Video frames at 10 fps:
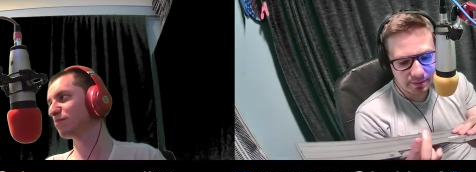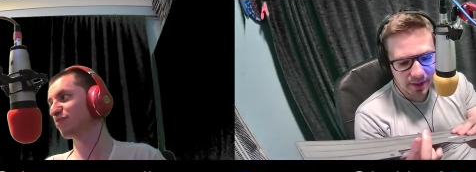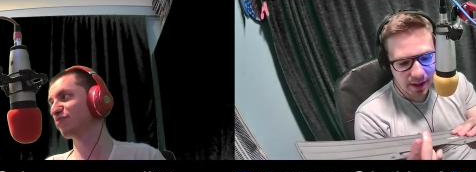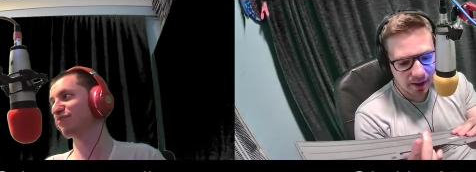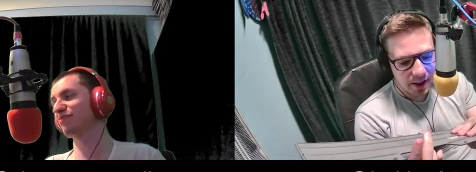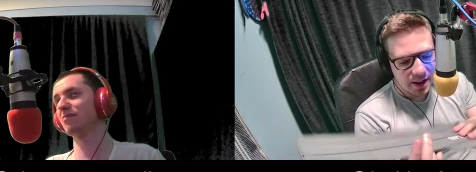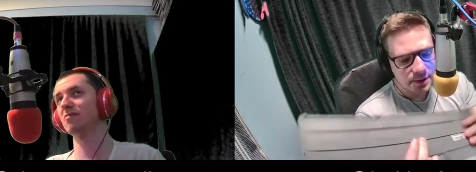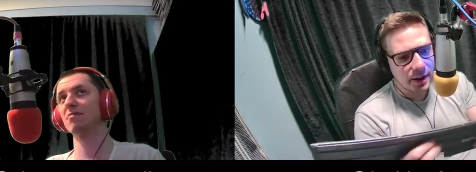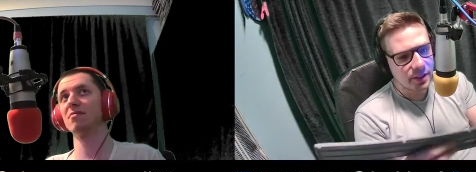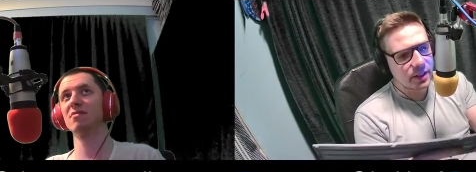Speaker 1: Yeah, it's back
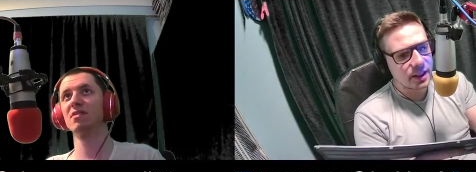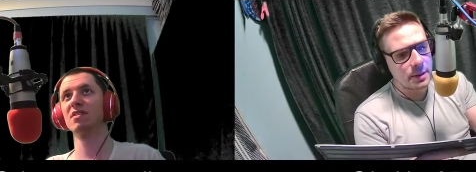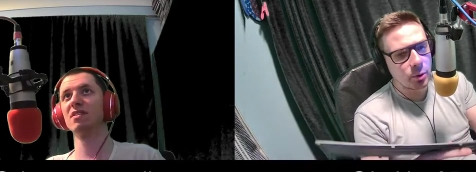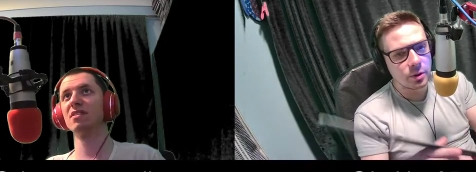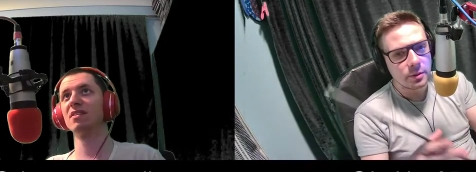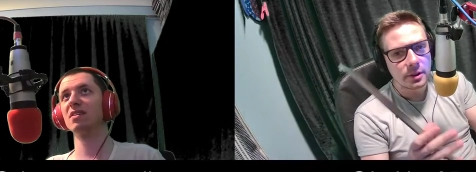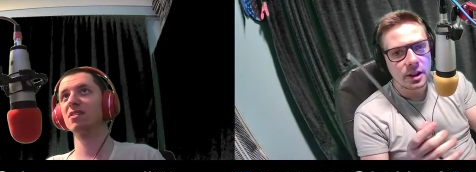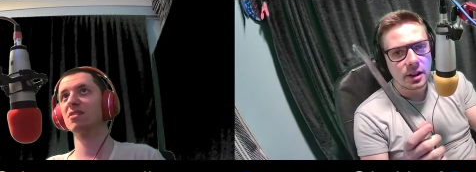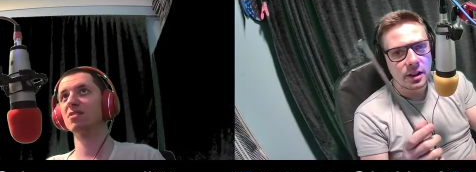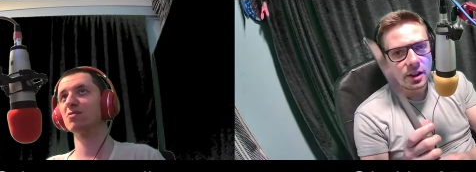of the keyboard. God
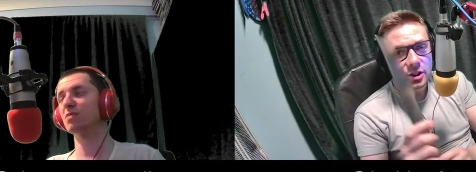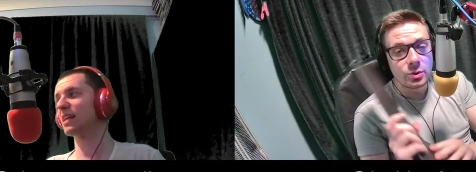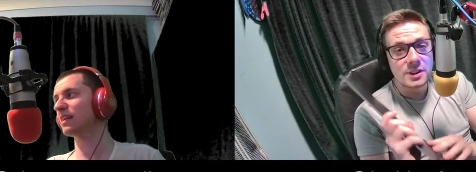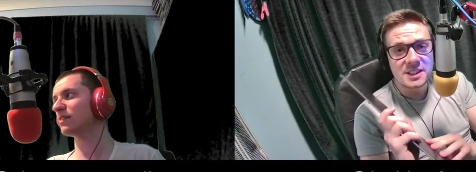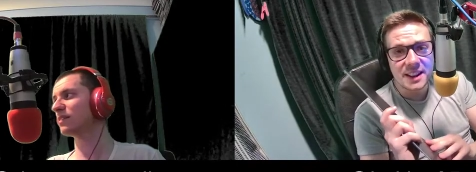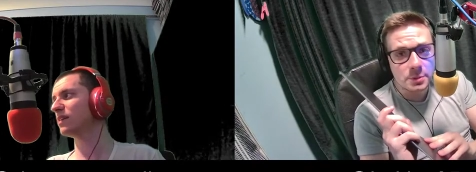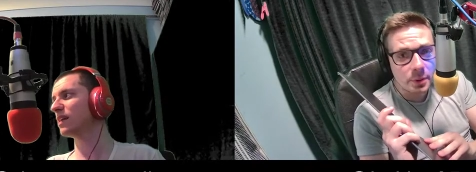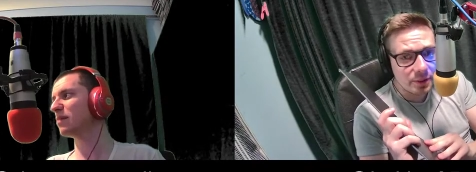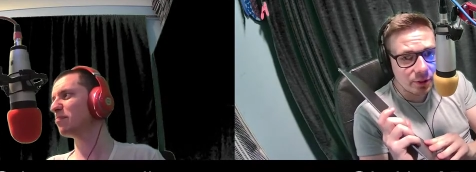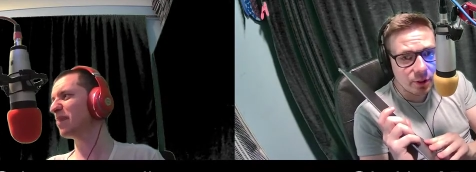knows. Join us next week the
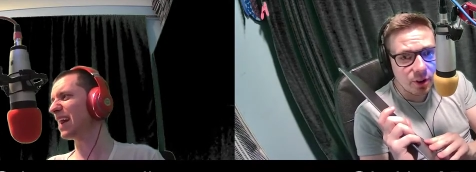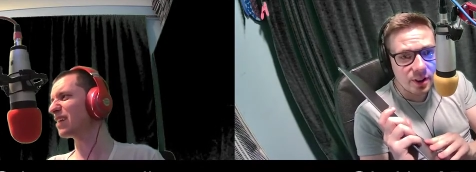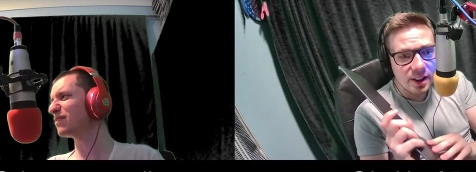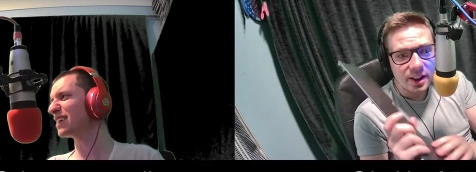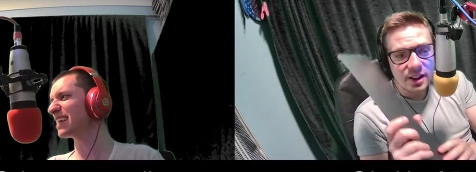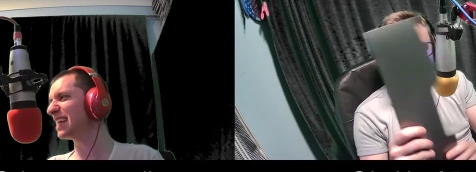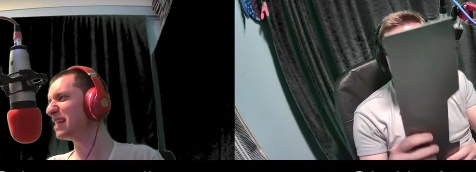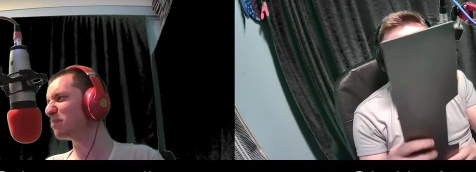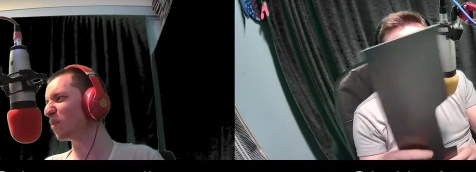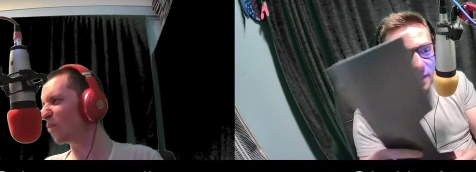for back our, of a
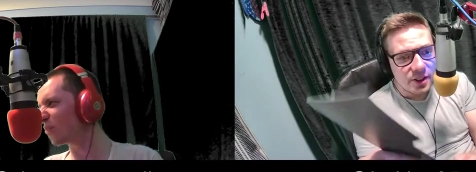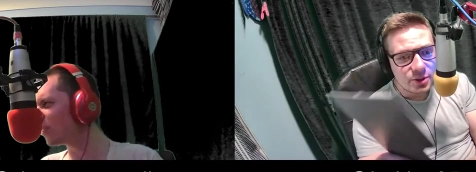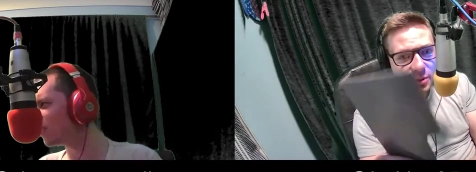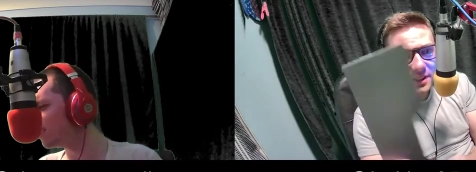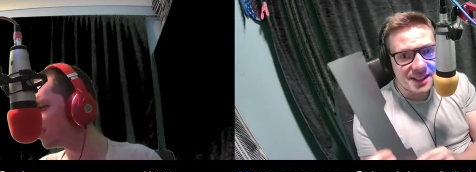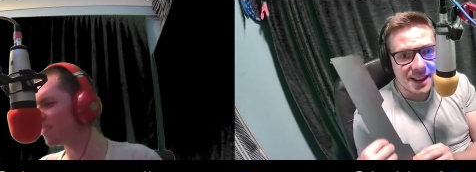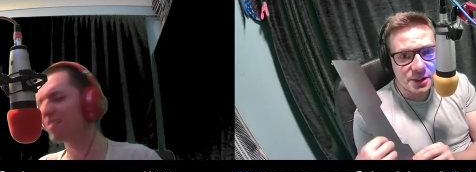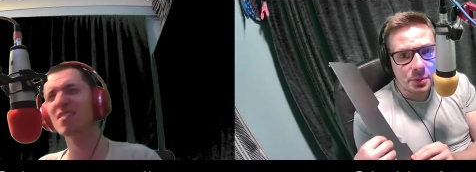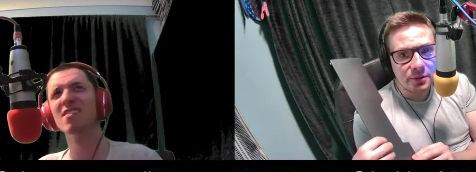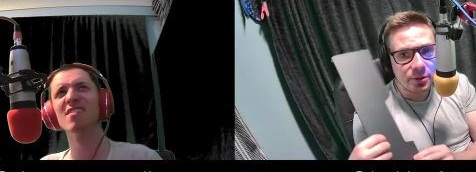keyboard. join us next
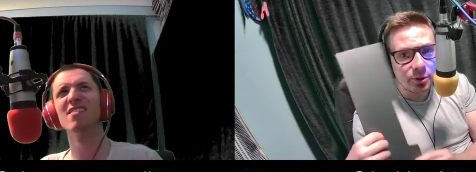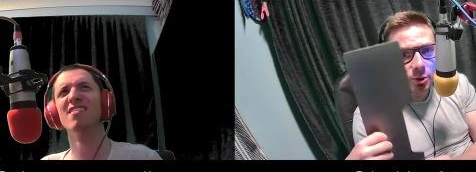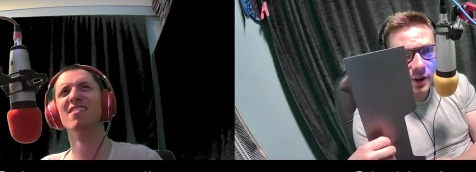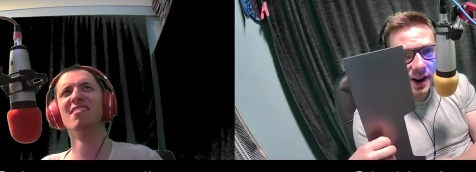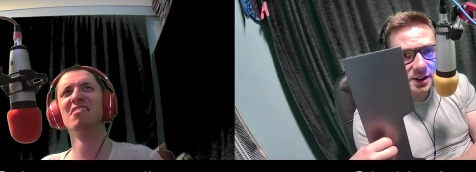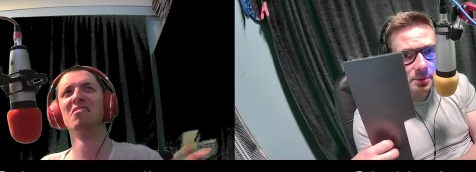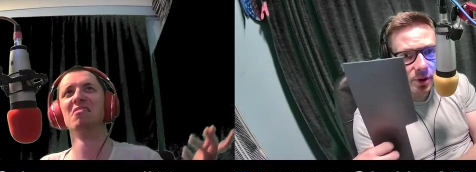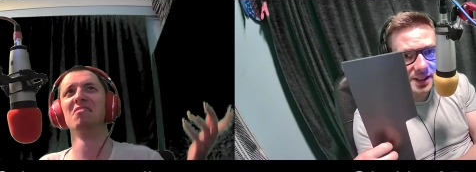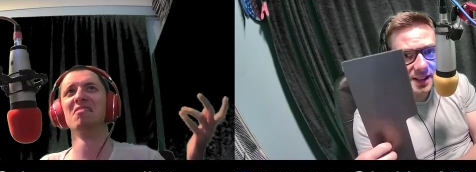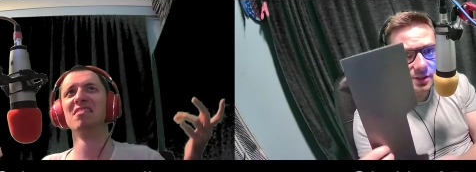week for random IT
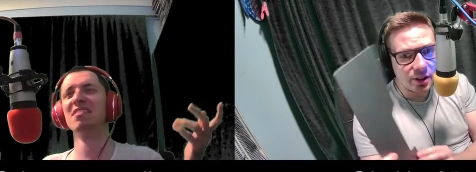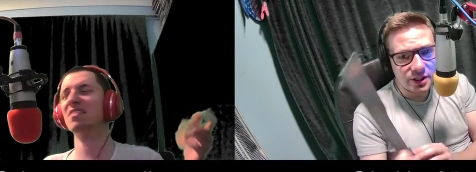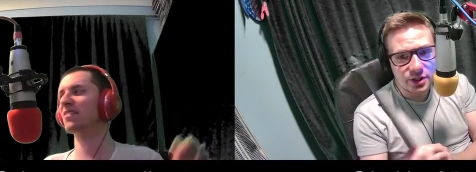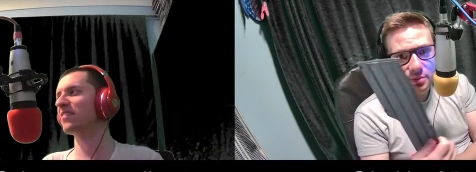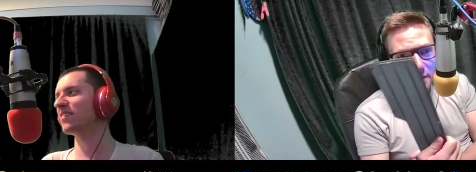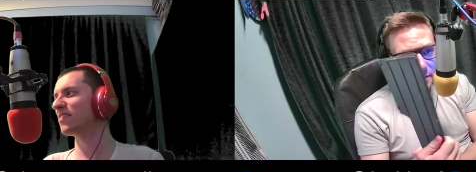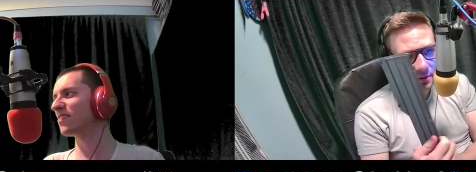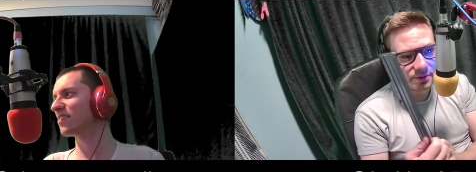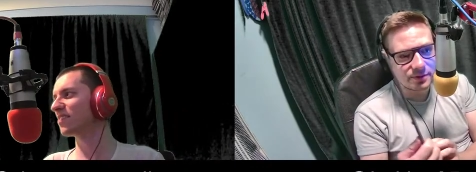knowledge with